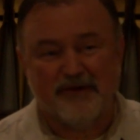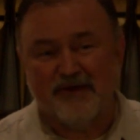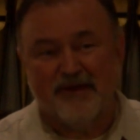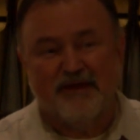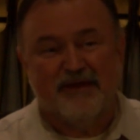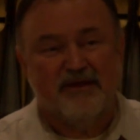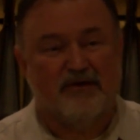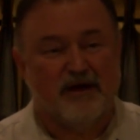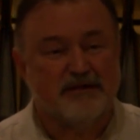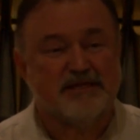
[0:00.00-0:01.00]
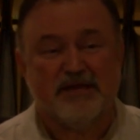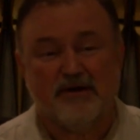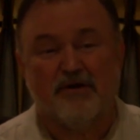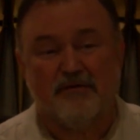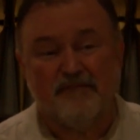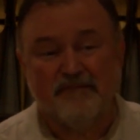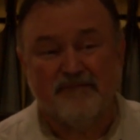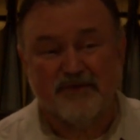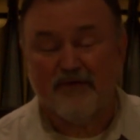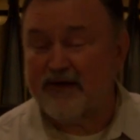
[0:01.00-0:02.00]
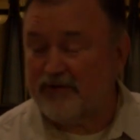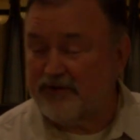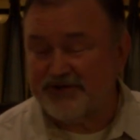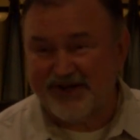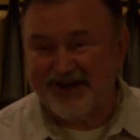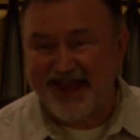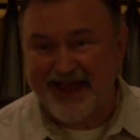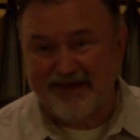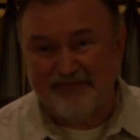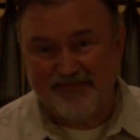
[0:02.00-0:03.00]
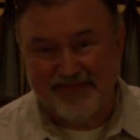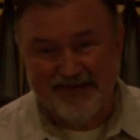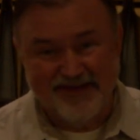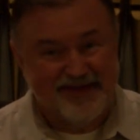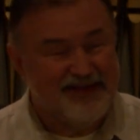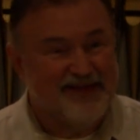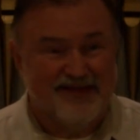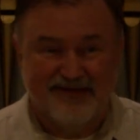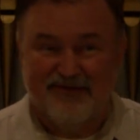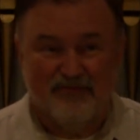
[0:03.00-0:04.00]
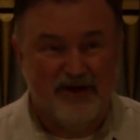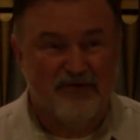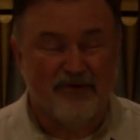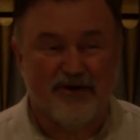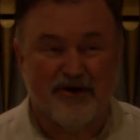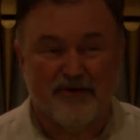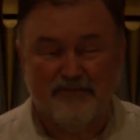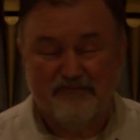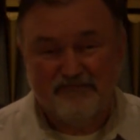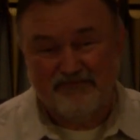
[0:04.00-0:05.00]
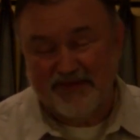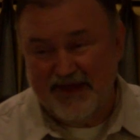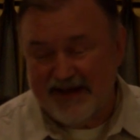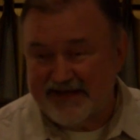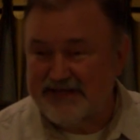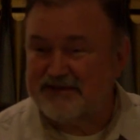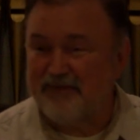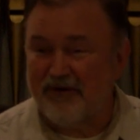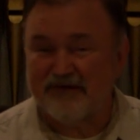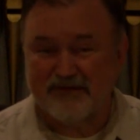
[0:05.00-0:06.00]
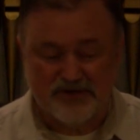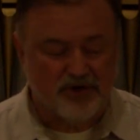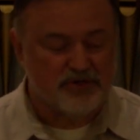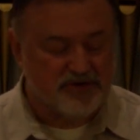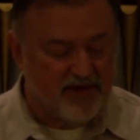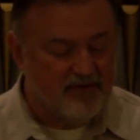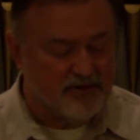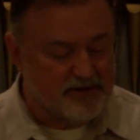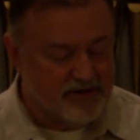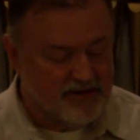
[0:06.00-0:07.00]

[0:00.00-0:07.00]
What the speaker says: But, until the Revolution came, we were, in essence, part of the Church of England.